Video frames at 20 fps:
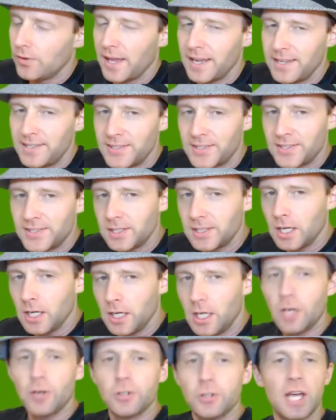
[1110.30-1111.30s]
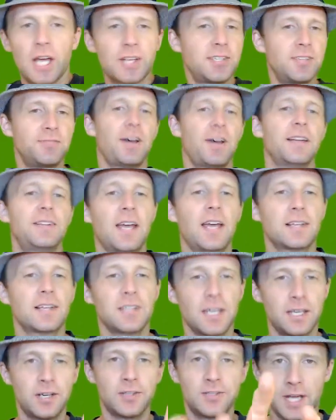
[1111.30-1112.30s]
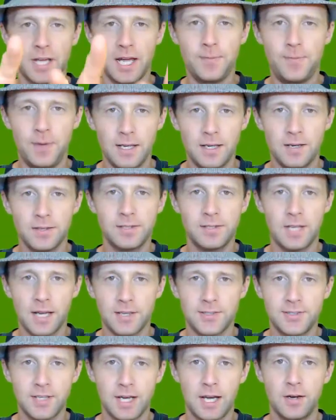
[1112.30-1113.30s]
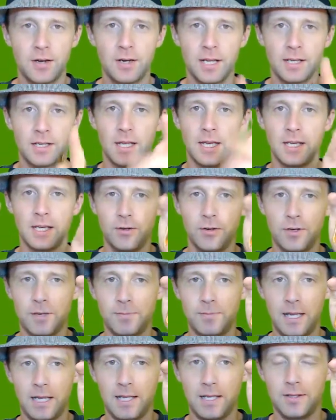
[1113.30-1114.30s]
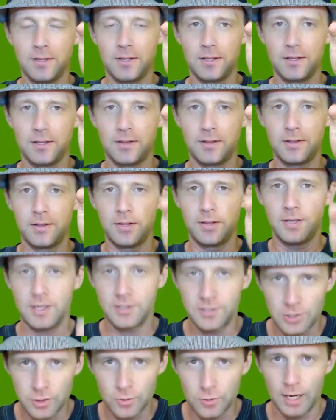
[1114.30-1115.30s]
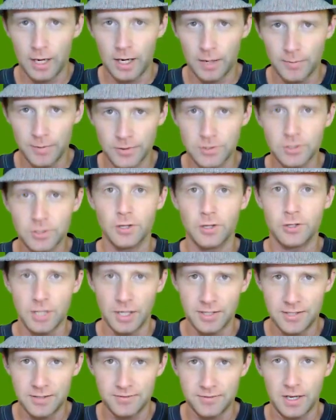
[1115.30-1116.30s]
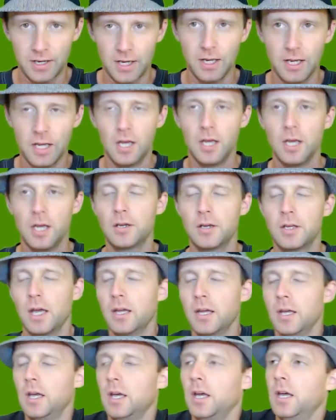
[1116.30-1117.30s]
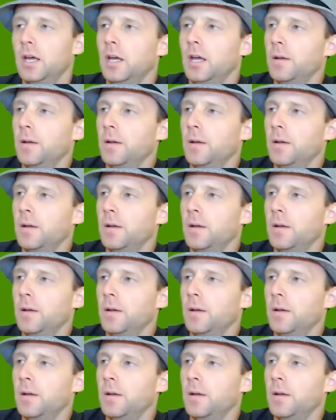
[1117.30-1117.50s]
where they, you know, justify text, like you're typing your text out and like you can make it square on both. It's called justify. Okay.